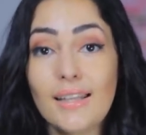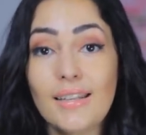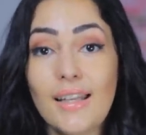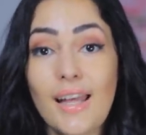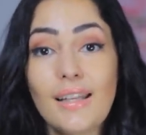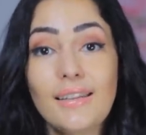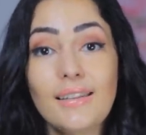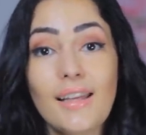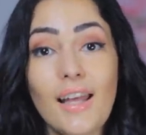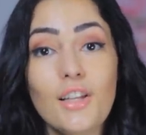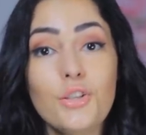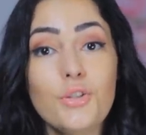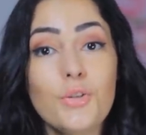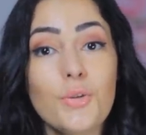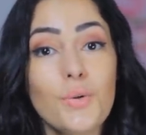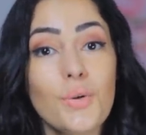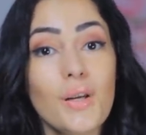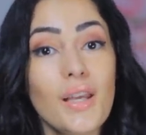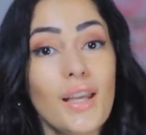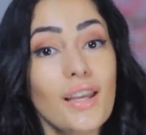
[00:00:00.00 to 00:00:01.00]
they tend
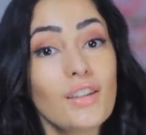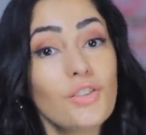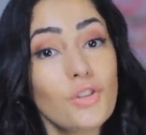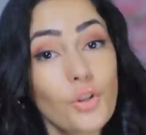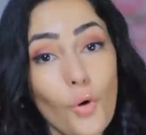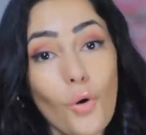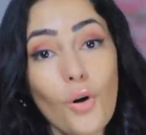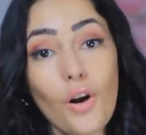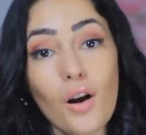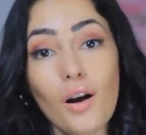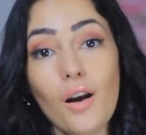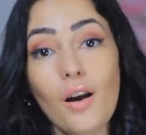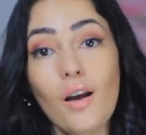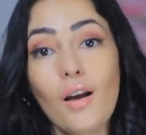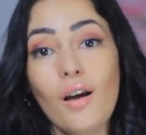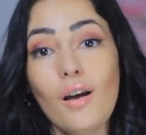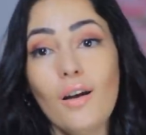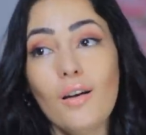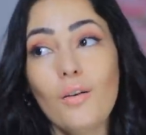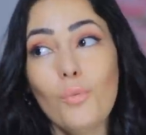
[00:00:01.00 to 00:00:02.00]
to ignore
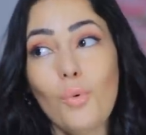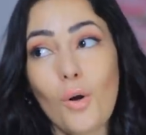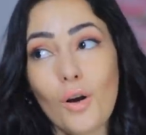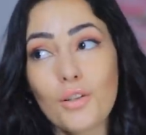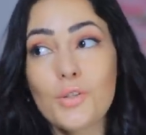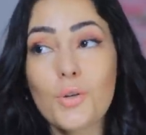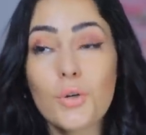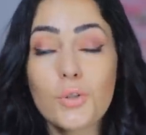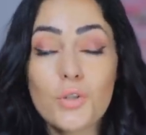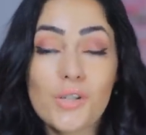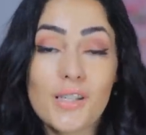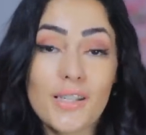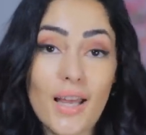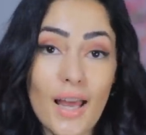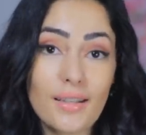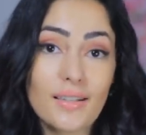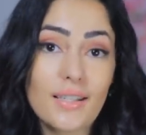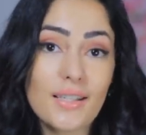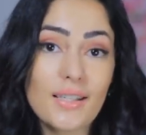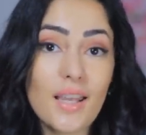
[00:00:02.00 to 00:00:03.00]
what social
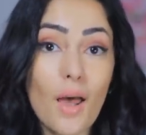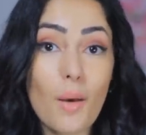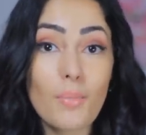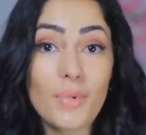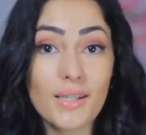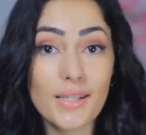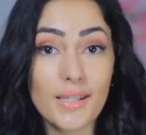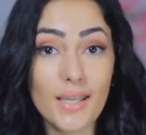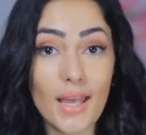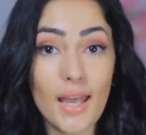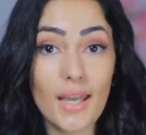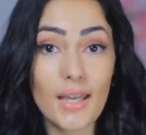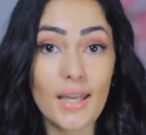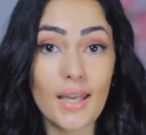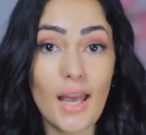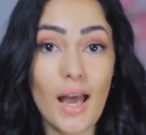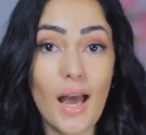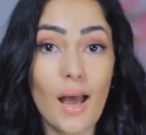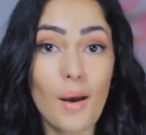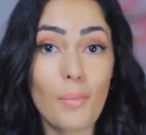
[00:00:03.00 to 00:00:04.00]
scientists have been
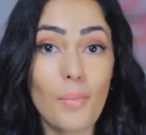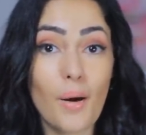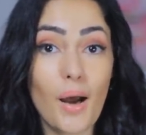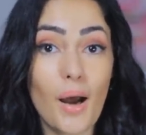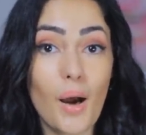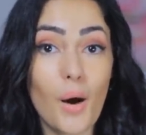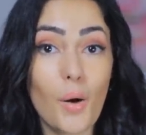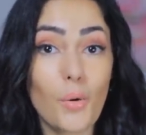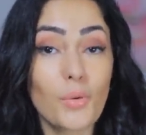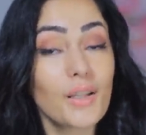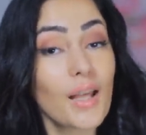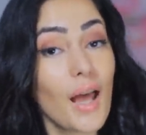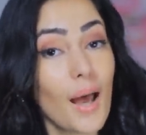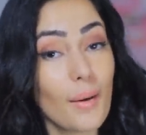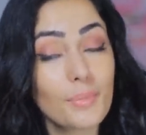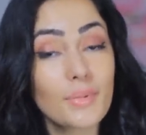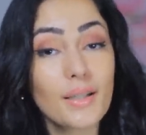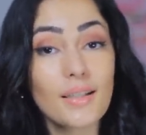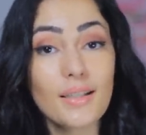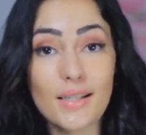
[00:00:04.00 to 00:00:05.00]
saying about
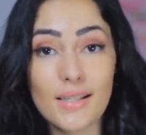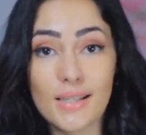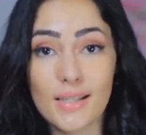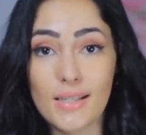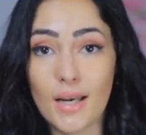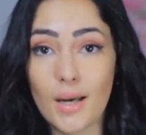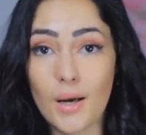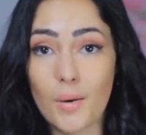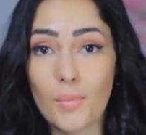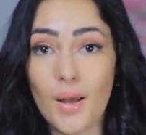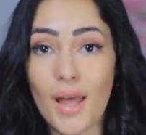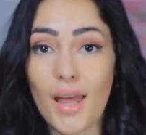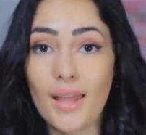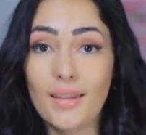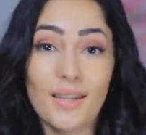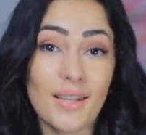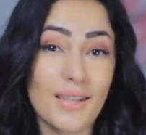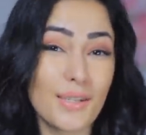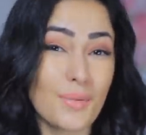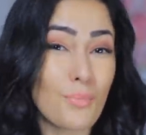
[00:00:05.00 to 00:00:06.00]
capitalism
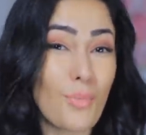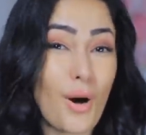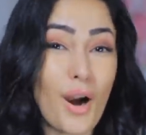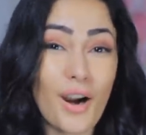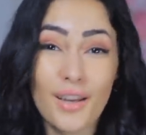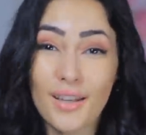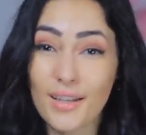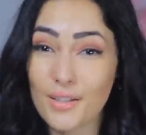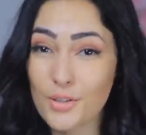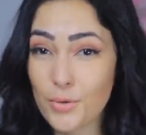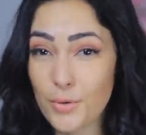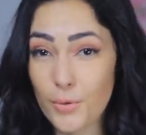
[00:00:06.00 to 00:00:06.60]
and these market